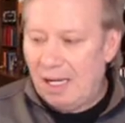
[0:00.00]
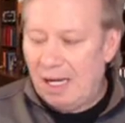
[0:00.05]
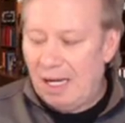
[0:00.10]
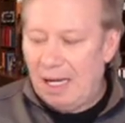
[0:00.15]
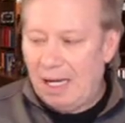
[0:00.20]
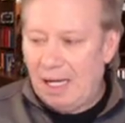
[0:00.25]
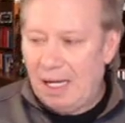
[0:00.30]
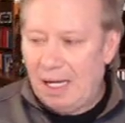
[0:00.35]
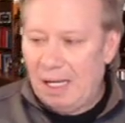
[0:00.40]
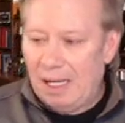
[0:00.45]

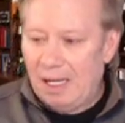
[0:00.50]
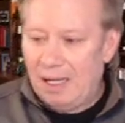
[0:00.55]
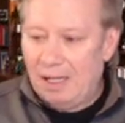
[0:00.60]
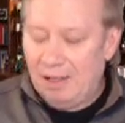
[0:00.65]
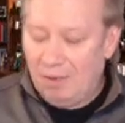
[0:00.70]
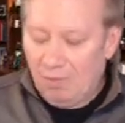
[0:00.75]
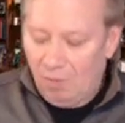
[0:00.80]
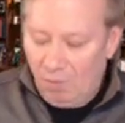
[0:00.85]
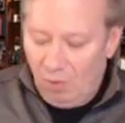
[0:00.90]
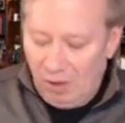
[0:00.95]

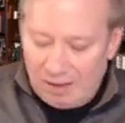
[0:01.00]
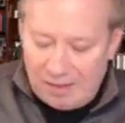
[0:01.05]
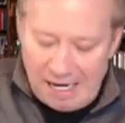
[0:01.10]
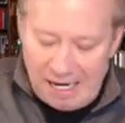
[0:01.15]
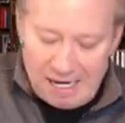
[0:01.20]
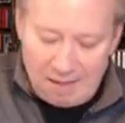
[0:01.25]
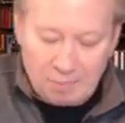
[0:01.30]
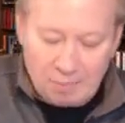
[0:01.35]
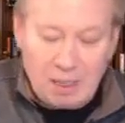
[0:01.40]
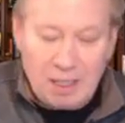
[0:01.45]
and what's
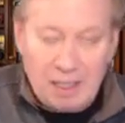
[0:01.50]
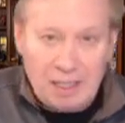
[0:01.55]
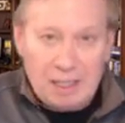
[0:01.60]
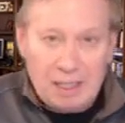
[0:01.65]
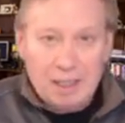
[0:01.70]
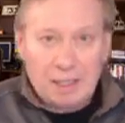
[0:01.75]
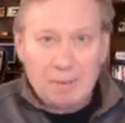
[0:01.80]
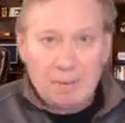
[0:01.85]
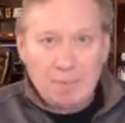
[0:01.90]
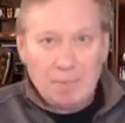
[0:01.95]
happening
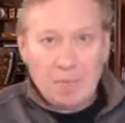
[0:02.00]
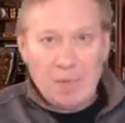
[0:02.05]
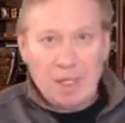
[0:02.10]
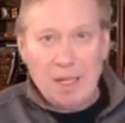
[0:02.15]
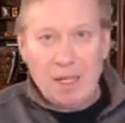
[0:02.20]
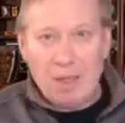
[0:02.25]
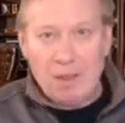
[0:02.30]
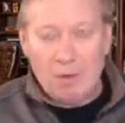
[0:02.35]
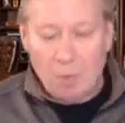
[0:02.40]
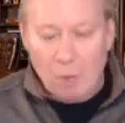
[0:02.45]

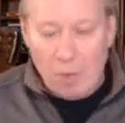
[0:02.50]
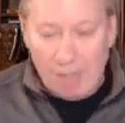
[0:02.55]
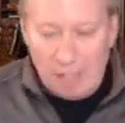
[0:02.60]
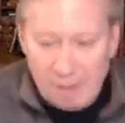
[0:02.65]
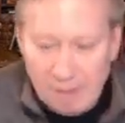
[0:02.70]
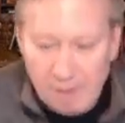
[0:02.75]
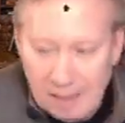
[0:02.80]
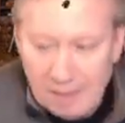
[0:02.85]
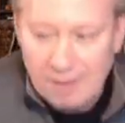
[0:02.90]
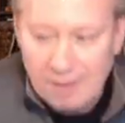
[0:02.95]
and the way
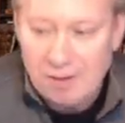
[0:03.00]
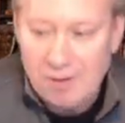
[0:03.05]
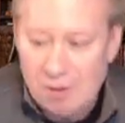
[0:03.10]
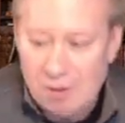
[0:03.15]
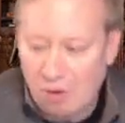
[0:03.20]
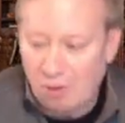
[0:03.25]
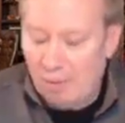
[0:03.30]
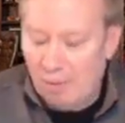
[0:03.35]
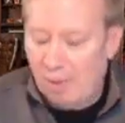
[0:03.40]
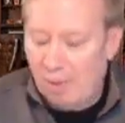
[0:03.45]
that
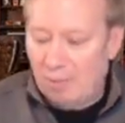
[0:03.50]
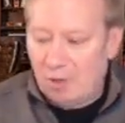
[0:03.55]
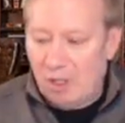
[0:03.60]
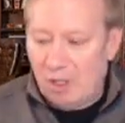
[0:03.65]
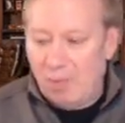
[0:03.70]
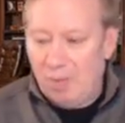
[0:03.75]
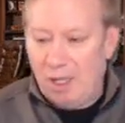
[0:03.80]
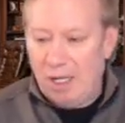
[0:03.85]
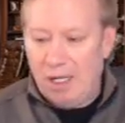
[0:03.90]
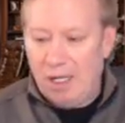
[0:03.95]
certain members of
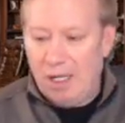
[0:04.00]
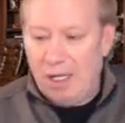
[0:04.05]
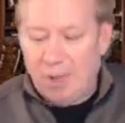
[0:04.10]
the media.